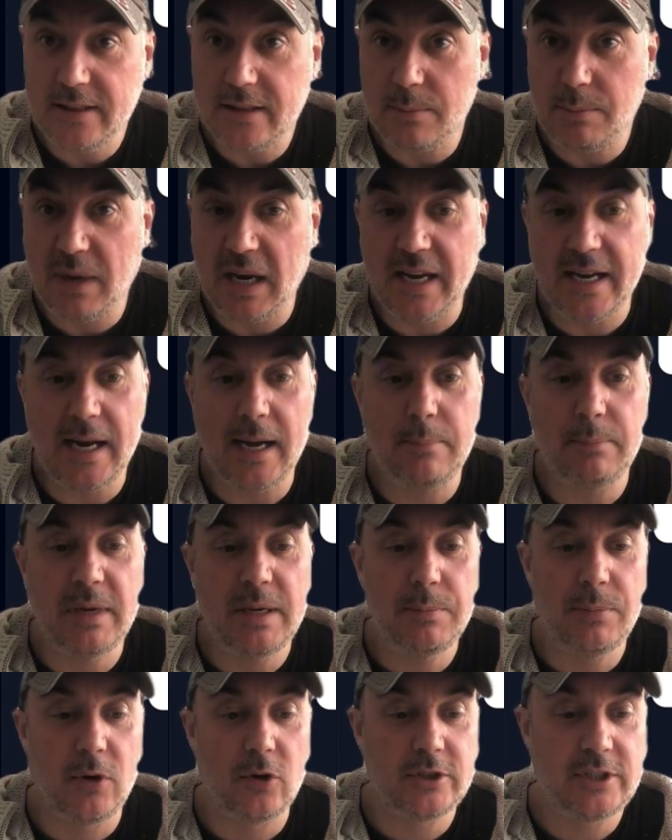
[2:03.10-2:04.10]
the play
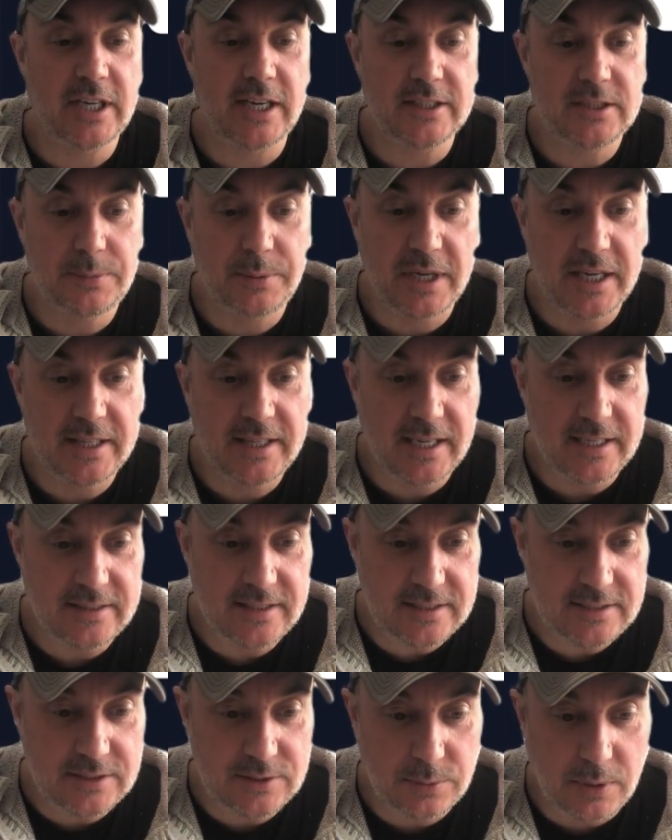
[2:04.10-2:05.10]
Hamlet by Shakespeare. Now
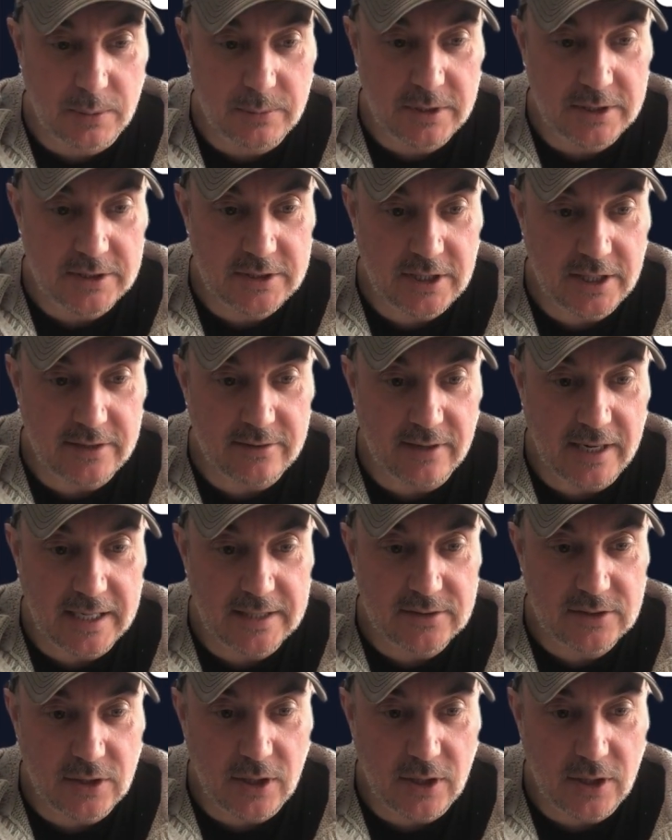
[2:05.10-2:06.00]
this is what I'm going to generate. So